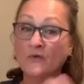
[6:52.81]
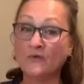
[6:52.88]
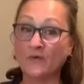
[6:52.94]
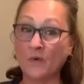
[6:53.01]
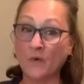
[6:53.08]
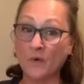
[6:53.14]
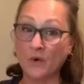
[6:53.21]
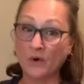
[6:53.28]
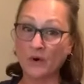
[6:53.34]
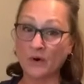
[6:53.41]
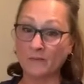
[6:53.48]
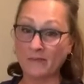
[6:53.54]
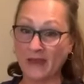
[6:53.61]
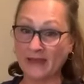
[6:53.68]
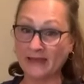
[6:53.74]
for
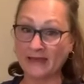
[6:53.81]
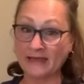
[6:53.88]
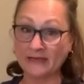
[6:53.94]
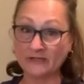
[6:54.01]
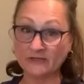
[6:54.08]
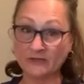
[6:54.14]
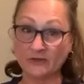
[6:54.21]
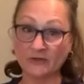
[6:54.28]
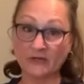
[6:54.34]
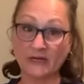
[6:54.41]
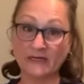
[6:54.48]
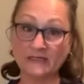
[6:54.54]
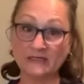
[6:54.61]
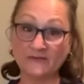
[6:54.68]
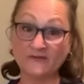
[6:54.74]
making certain
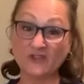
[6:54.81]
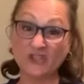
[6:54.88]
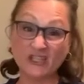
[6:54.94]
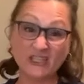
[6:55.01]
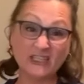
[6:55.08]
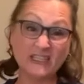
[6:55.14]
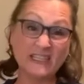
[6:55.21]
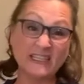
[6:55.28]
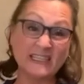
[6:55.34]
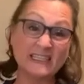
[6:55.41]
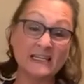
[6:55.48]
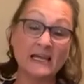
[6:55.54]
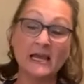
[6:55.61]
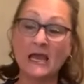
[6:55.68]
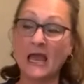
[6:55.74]
kinds of chilies
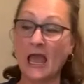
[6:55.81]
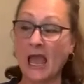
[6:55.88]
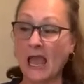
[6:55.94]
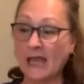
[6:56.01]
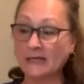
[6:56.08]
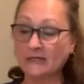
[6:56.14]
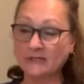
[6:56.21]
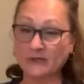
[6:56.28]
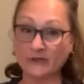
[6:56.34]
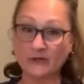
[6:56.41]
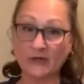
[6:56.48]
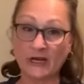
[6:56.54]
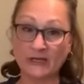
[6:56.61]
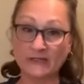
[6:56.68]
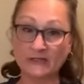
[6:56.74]
and certain
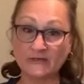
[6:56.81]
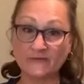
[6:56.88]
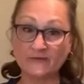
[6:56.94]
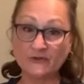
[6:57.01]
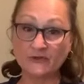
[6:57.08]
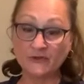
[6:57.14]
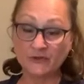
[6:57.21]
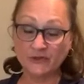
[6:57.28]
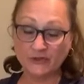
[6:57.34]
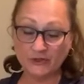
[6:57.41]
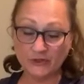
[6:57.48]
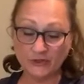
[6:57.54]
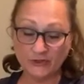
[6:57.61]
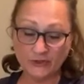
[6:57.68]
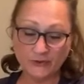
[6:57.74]
kinds of
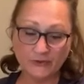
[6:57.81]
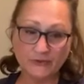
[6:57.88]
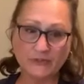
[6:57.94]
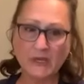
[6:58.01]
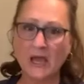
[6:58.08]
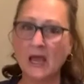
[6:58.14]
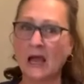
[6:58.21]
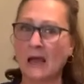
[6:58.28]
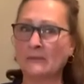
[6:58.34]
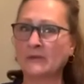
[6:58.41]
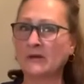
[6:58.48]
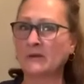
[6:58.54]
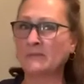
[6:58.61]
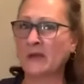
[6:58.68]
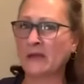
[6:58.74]
stews. I'm
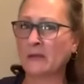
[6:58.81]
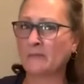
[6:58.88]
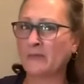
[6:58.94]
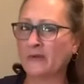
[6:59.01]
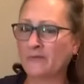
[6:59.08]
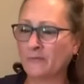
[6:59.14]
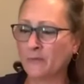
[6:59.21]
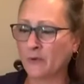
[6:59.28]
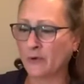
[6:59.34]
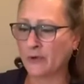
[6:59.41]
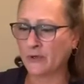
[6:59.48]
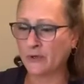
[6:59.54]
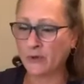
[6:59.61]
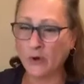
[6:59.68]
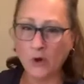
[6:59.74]
going to make a beef
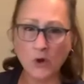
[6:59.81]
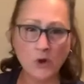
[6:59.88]
bourguignon.